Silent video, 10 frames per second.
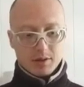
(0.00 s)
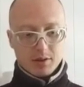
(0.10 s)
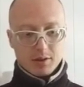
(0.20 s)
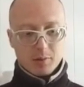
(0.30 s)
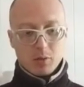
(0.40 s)

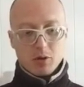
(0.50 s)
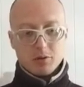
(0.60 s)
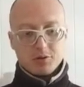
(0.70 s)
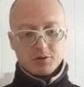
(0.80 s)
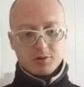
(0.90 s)
The
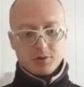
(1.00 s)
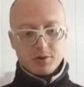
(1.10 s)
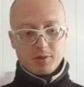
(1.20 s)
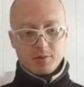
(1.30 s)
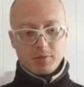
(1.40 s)
most
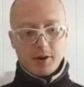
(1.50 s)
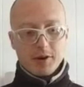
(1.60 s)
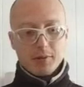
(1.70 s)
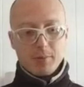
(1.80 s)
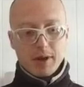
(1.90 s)

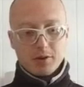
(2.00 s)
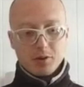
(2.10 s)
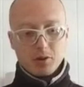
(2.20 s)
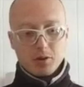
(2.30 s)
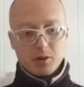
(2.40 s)

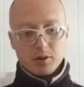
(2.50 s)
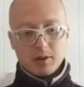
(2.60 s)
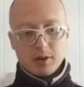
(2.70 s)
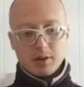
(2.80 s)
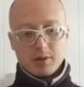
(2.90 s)
fundamental...
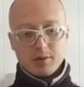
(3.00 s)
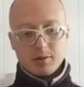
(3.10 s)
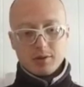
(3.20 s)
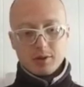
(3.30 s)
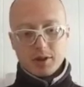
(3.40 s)

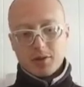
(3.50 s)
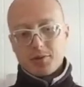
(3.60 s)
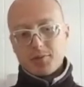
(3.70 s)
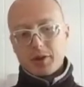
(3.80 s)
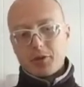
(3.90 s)

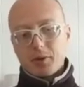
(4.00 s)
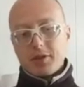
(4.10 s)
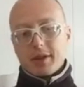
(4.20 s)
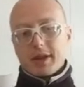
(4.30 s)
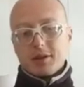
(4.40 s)
The three
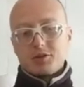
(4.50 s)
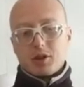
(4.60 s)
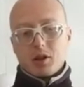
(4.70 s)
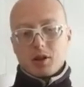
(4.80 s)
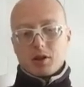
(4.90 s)
things
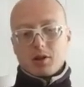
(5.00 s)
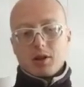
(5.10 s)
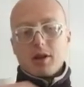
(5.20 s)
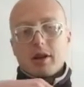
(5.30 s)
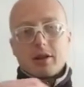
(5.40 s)
are
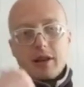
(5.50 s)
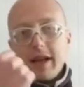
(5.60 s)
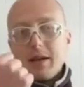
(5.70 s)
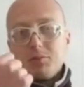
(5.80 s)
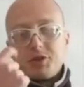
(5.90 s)

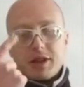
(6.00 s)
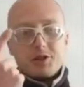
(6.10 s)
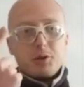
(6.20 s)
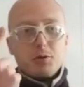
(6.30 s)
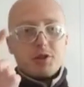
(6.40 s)
claims,
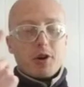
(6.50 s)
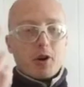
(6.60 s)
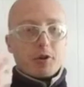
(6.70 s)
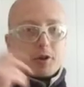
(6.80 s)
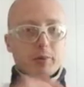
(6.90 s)
issues, and
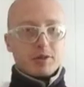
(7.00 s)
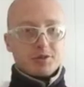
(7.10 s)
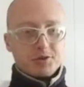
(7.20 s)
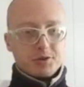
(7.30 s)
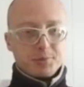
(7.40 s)

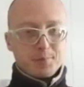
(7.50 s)
arguments.